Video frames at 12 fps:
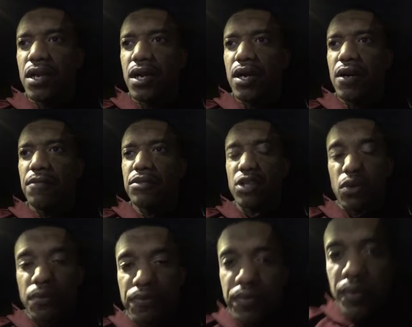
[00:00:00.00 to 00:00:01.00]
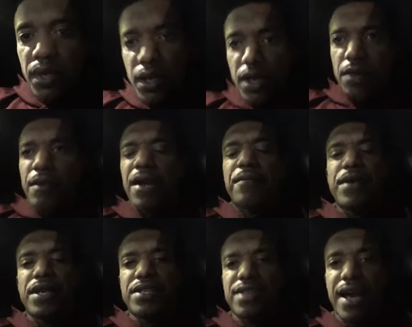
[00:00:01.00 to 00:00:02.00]
My
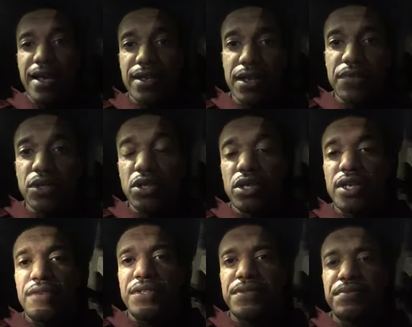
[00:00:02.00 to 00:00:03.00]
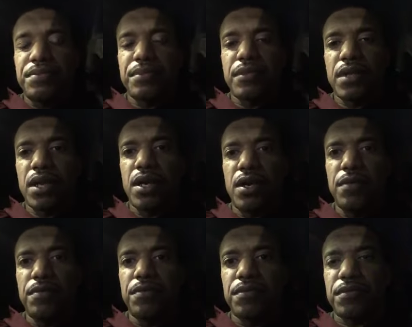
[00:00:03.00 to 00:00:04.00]
opinion is that I love the look of it,
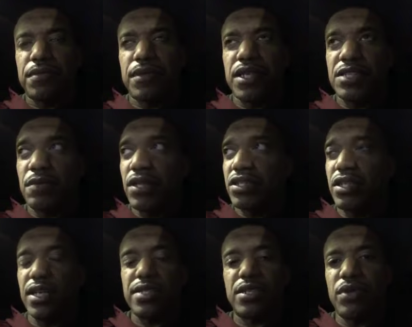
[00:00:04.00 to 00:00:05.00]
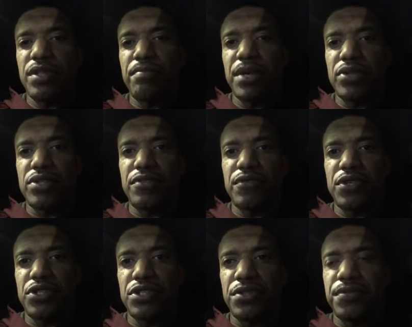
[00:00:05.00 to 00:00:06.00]
especially, like I said, with the belted
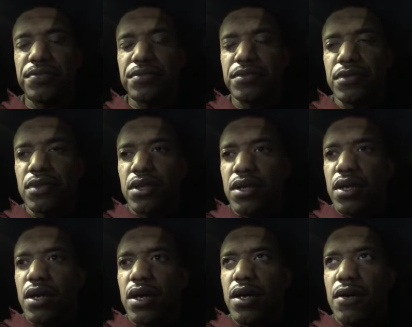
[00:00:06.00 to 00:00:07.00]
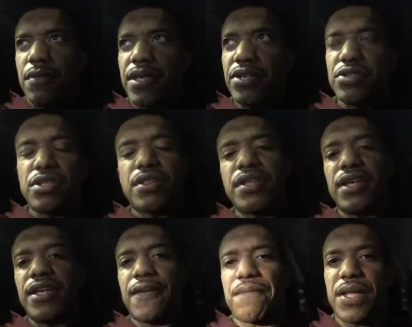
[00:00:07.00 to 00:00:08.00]
version. Here's the
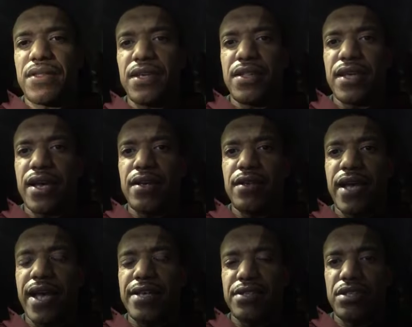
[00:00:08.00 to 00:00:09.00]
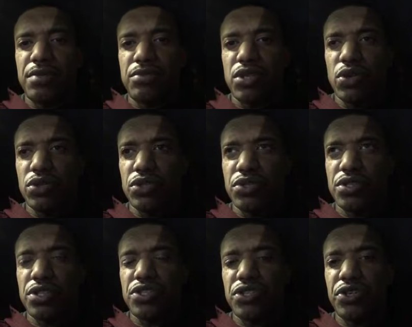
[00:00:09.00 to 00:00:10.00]
thing I think that has some
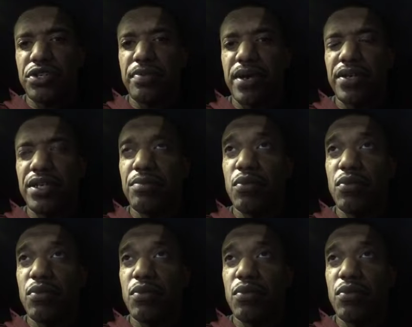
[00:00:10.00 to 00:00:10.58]
soldiers concerned about it.